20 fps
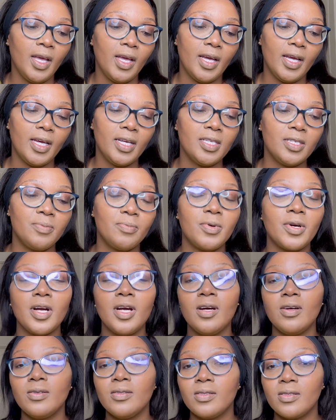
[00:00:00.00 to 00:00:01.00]
And
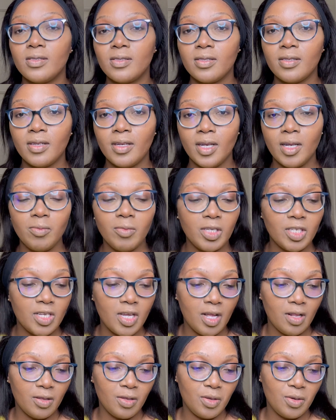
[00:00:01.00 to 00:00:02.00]
brows, let me
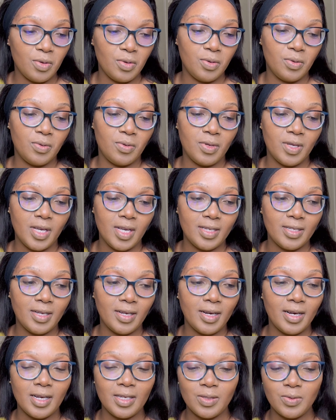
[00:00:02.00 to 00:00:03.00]
tell you, as a
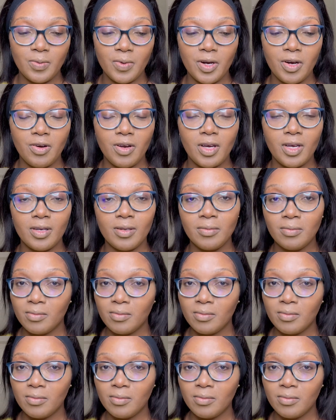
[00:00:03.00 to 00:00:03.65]
glass wearer,